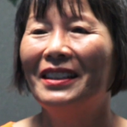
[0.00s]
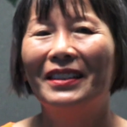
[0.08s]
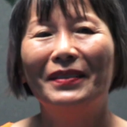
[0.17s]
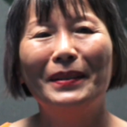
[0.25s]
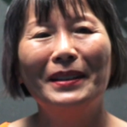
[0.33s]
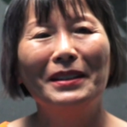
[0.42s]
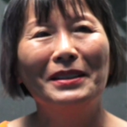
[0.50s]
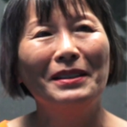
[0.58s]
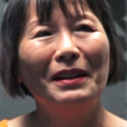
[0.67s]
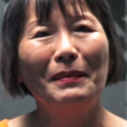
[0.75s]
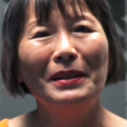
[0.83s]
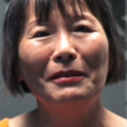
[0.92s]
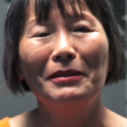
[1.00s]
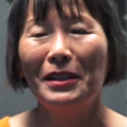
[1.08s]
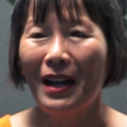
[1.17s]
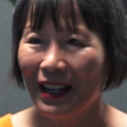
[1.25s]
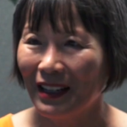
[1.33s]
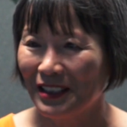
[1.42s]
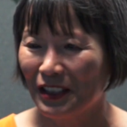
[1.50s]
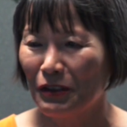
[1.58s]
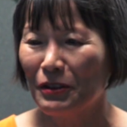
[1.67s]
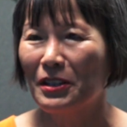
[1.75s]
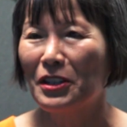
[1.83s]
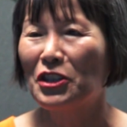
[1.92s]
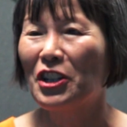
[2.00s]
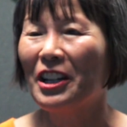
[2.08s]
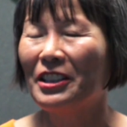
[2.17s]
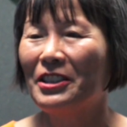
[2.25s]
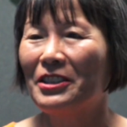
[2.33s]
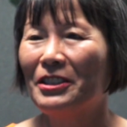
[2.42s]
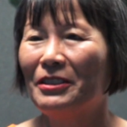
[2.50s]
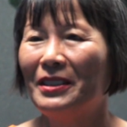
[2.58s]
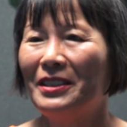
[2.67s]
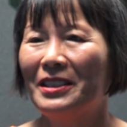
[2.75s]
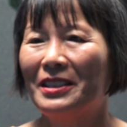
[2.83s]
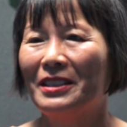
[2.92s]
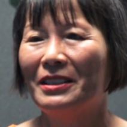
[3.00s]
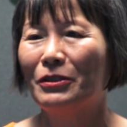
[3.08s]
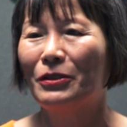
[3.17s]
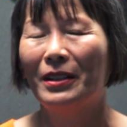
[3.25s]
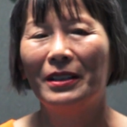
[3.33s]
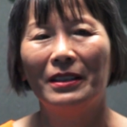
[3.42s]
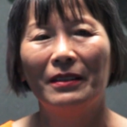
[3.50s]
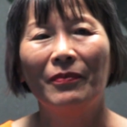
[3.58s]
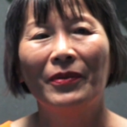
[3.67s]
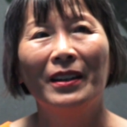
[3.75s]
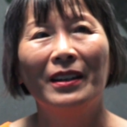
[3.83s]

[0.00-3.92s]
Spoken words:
Yeah, but it's. I mean, I considered it a challenge. You know, I just didn't try to.